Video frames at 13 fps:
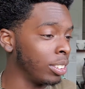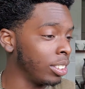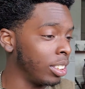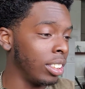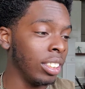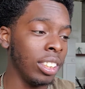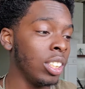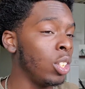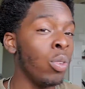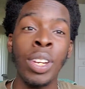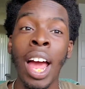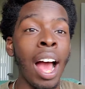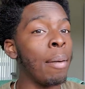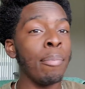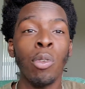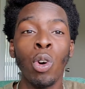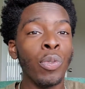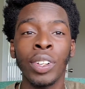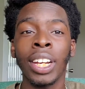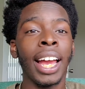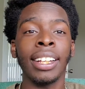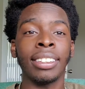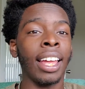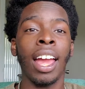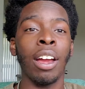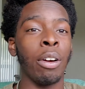I don't know. You're maybe not it's moving like
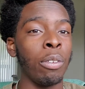today.